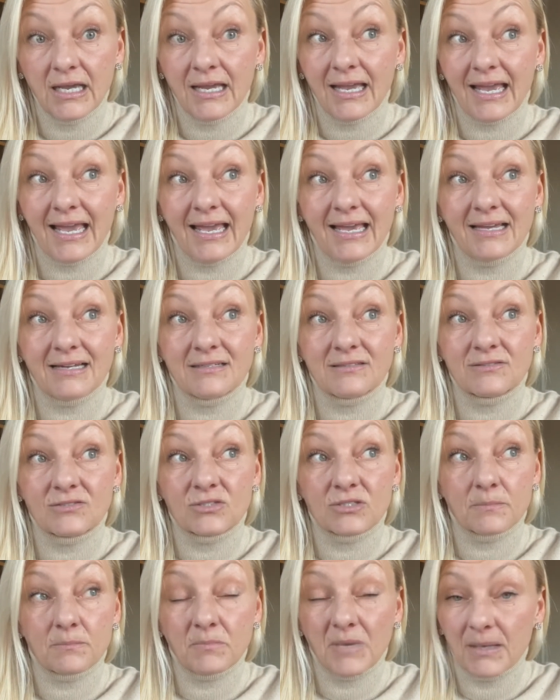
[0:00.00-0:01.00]
and
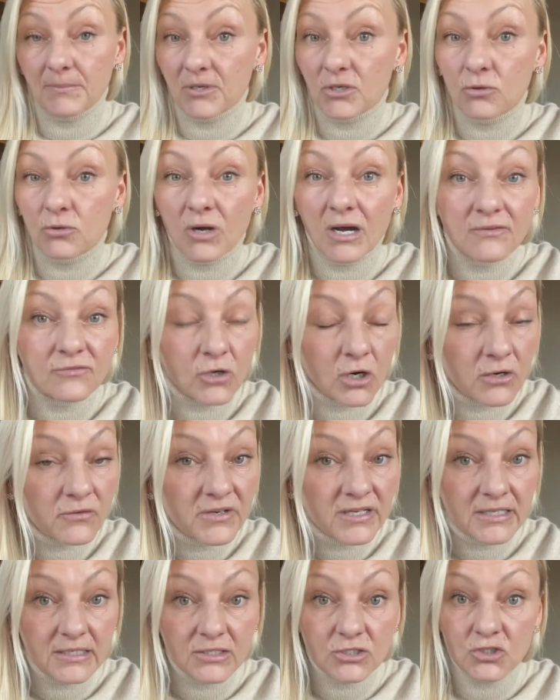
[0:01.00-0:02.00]
maybe you have
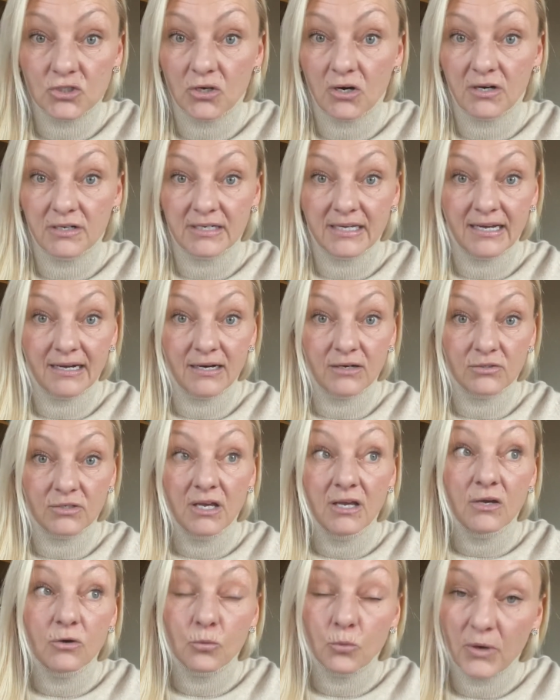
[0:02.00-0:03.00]
already sought out
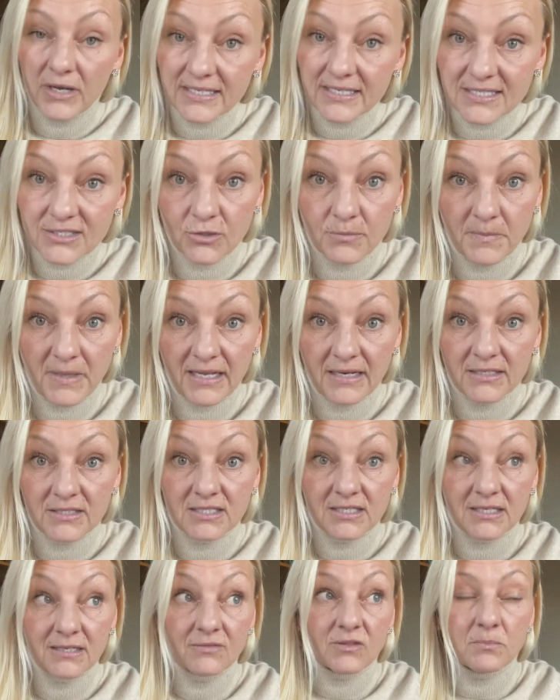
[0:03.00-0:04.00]
Western
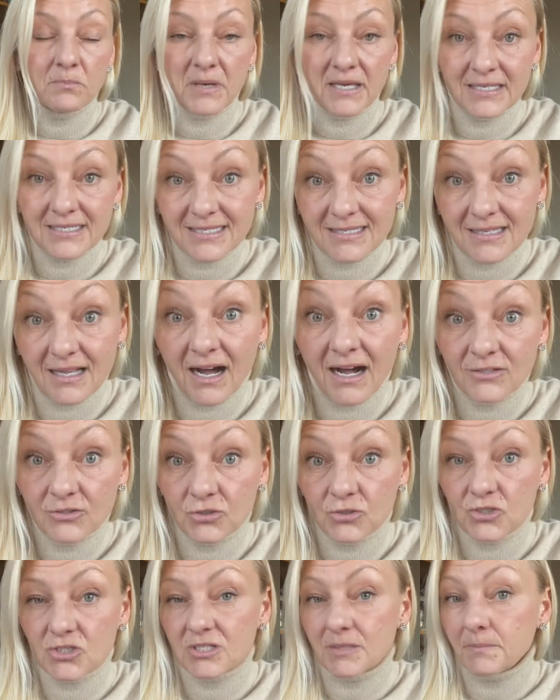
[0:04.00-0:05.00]
medicine, the best
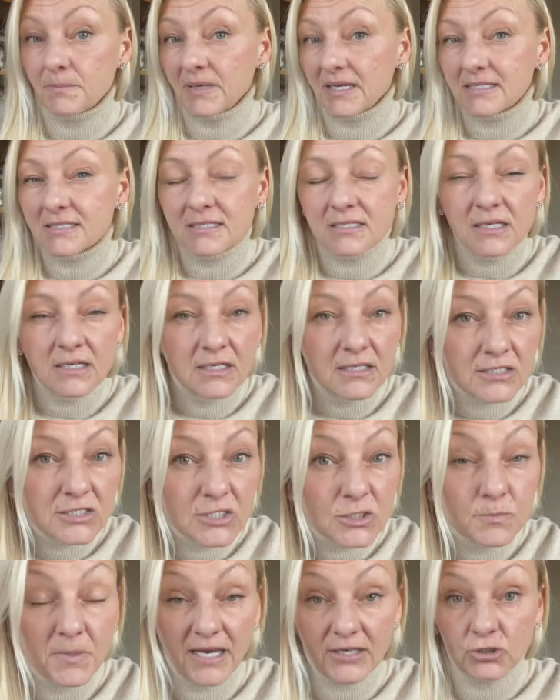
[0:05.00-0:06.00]
doctors, the best
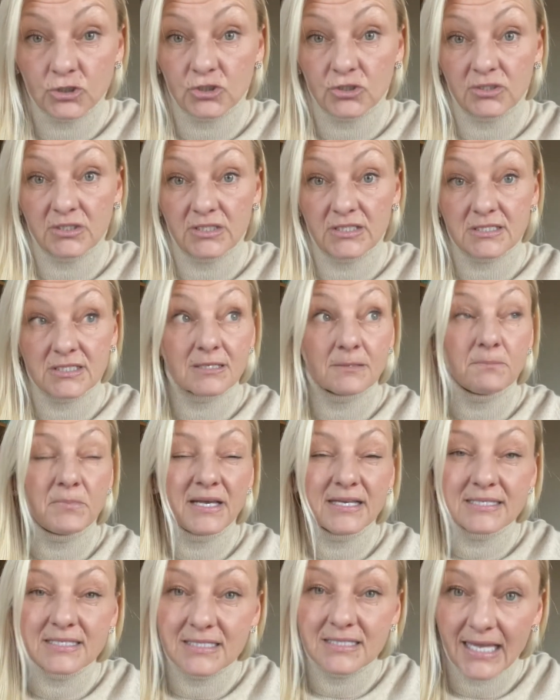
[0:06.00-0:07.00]
specialists, the
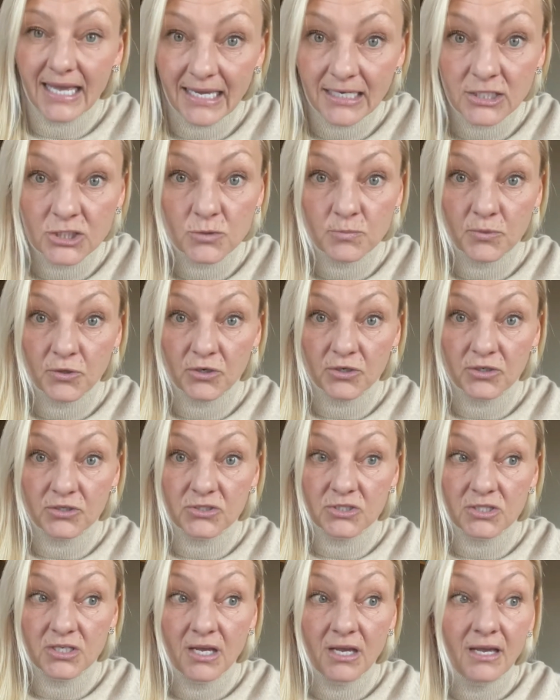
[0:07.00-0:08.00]
best
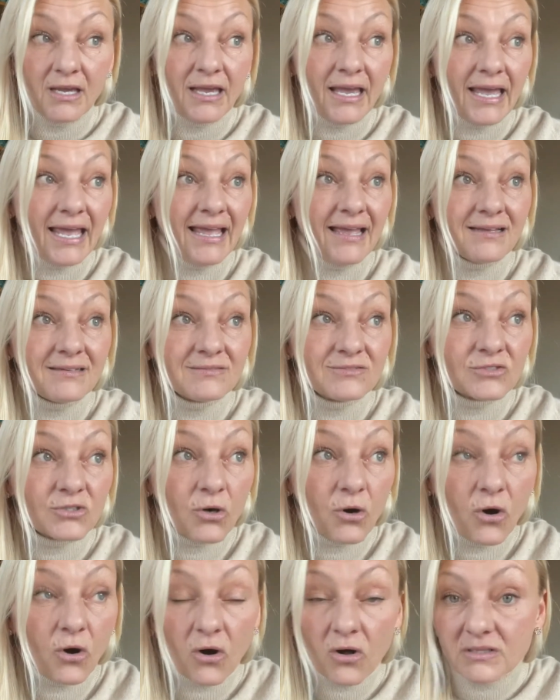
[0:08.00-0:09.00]
experts, and
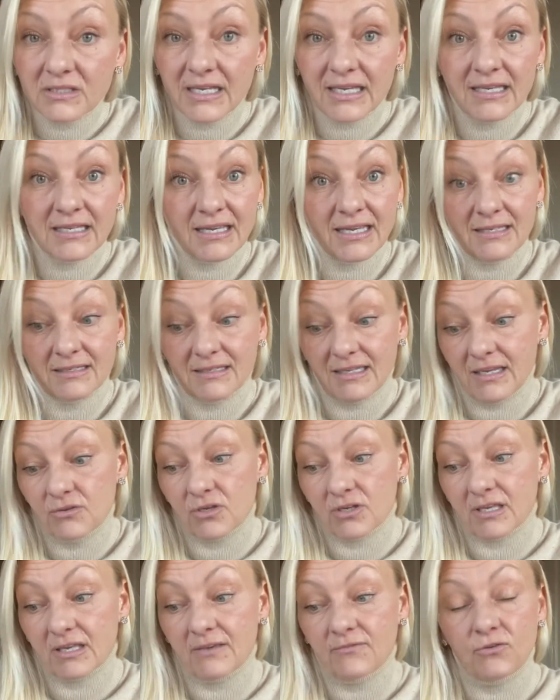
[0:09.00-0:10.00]
all they can
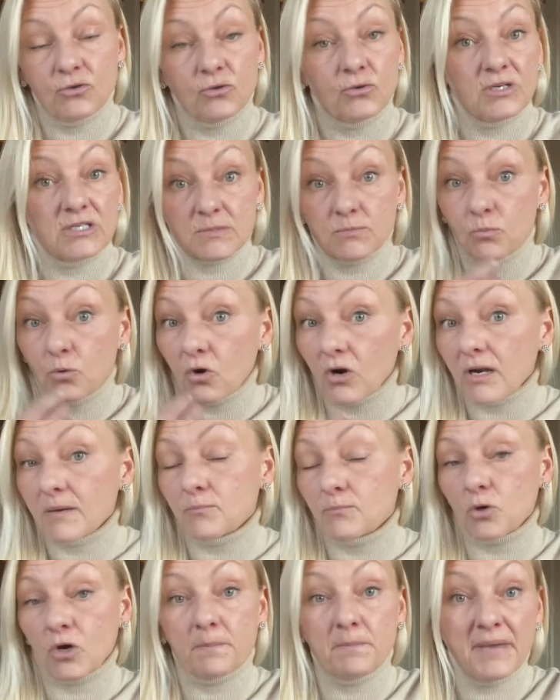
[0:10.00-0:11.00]
either give you is more and
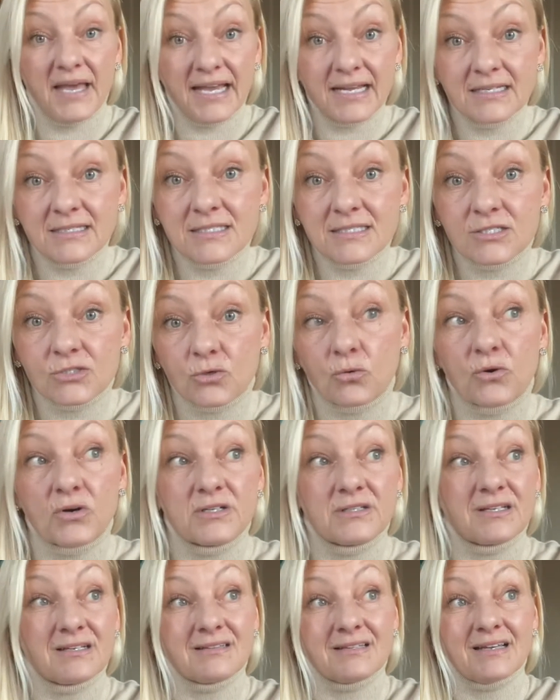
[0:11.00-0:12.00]
more meds, or
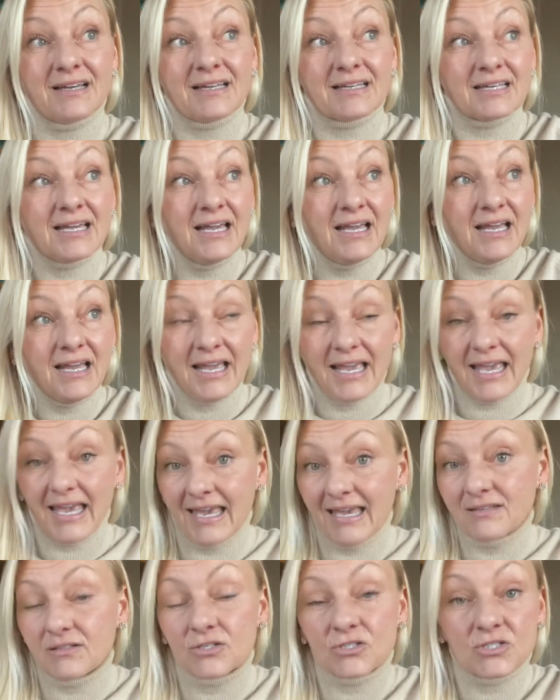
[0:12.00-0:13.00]
they're like,
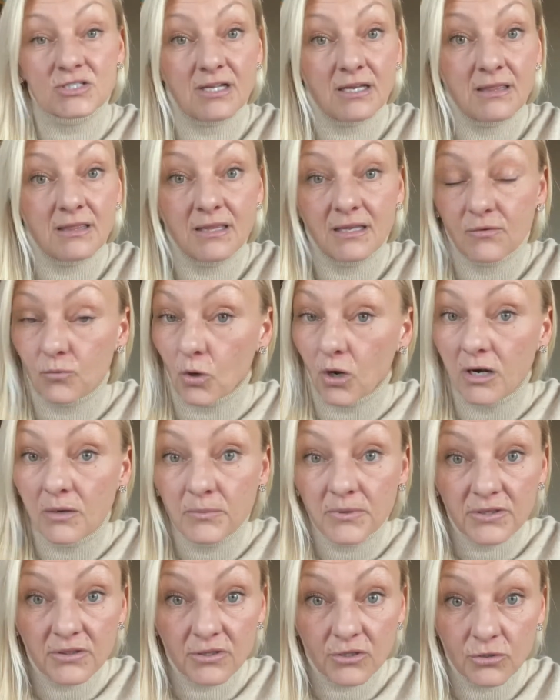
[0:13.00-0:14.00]
hey, there's nothing wrong
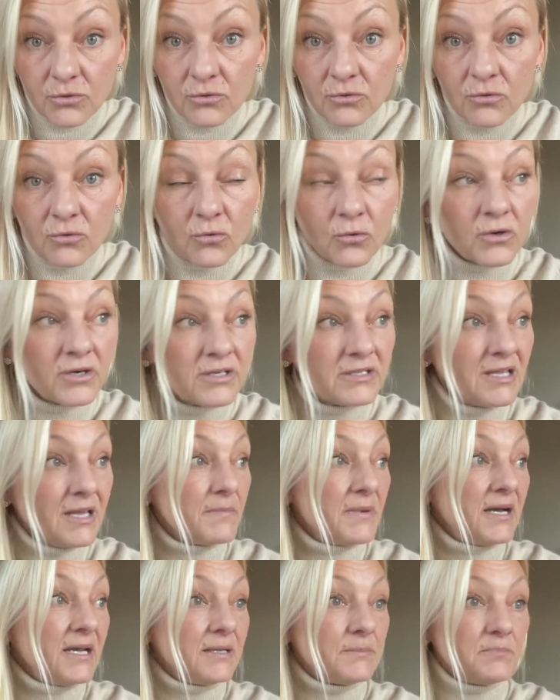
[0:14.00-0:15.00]
with you, or they
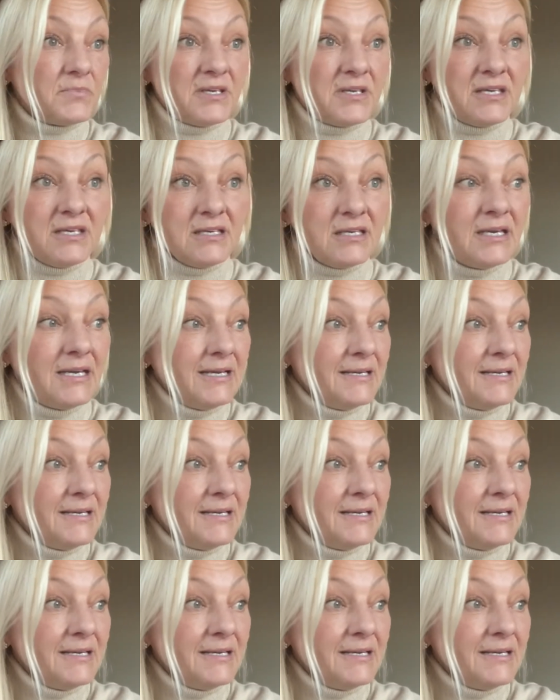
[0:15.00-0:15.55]
might be,